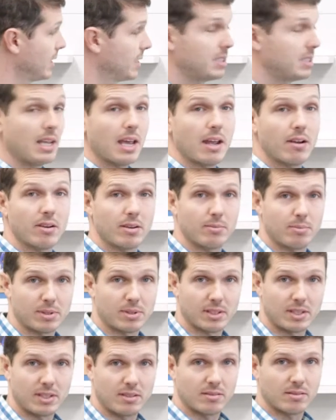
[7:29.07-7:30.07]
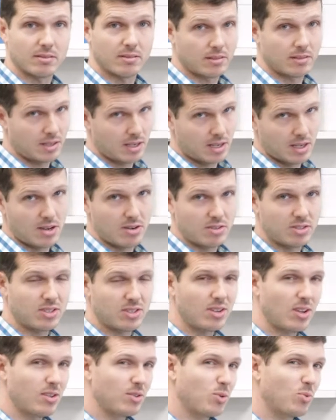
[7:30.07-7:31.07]
Terribly. Here's
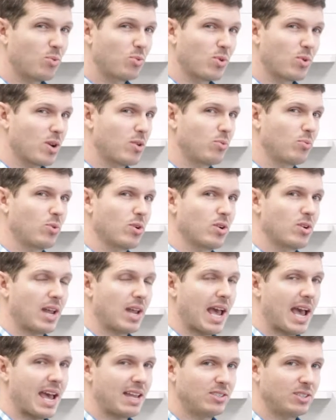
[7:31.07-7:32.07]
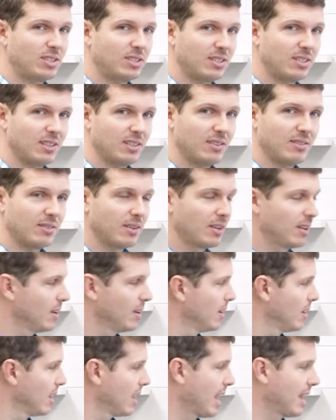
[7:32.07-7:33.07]
another one-word adjective,
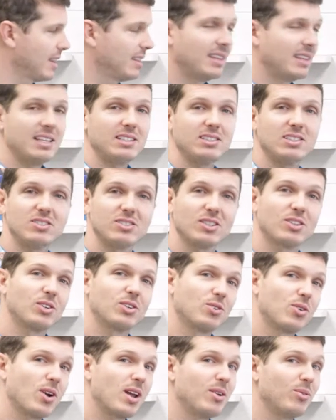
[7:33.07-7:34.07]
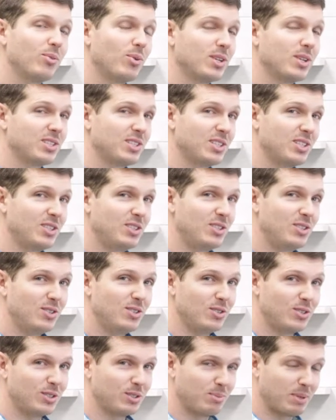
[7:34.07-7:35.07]
and this is a great one to
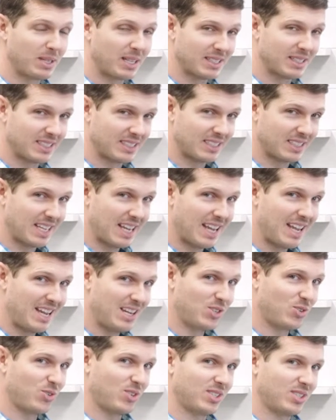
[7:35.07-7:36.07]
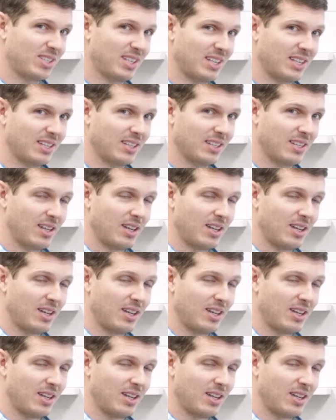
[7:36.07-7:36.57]
use because it's interesting.